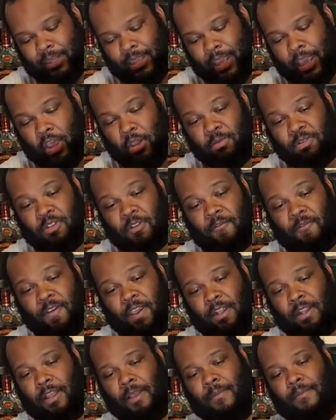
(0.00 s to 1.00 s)
helped
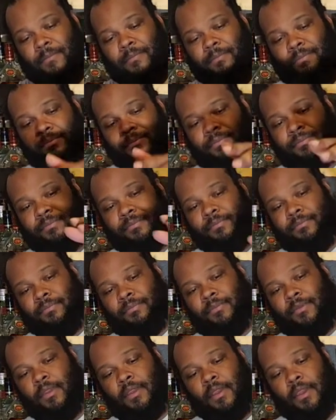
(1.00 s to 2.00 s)
develop,
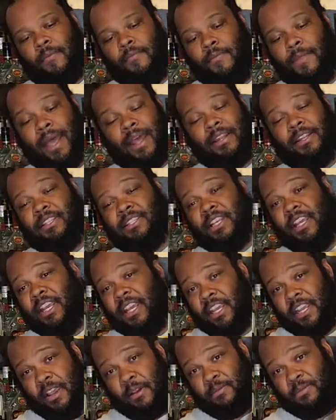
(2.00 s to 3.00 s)
not to say
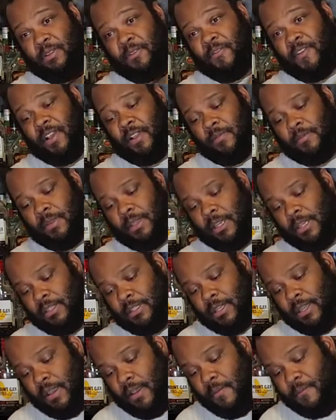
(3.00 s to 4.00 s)
he helped develop
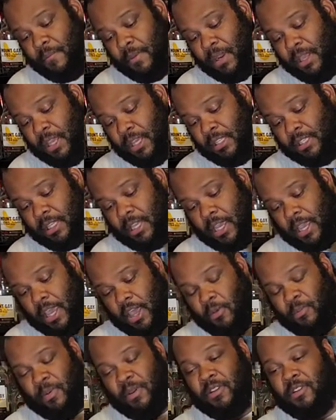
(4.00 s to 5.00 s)
this, but he's
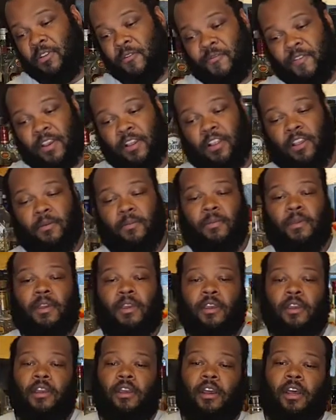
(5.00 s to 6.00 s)
helping develop
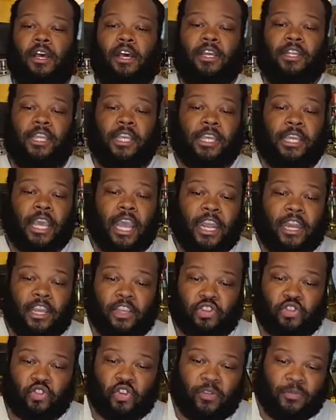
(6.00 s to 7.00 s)
the
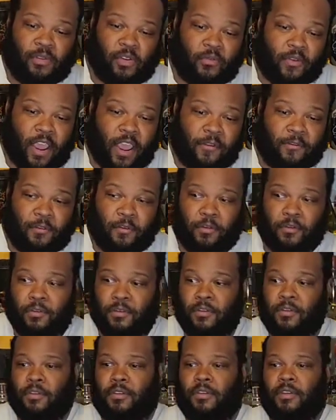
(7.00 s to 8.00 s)
Kadex Trimmer
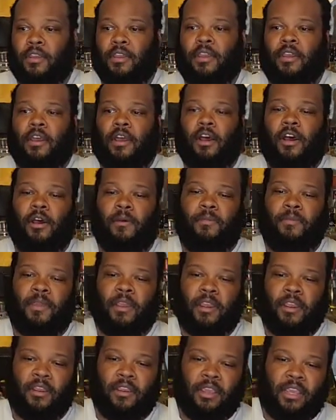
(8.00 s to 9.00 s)
rifle up
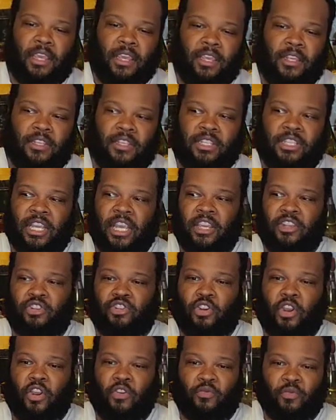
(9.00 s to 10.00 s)
there in
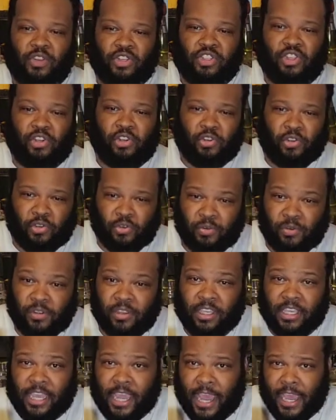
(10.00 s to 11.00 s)
Saint-Jean-Richelieu,
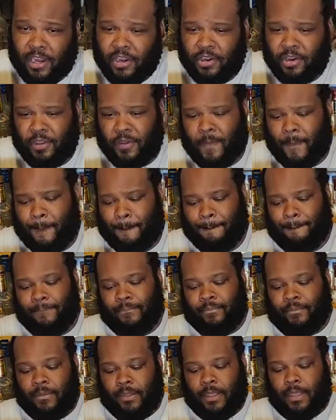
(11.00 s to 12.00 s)
Canada.
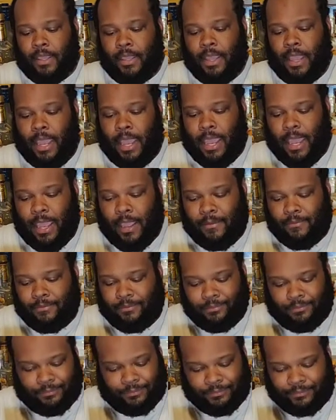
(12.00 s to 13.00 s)
And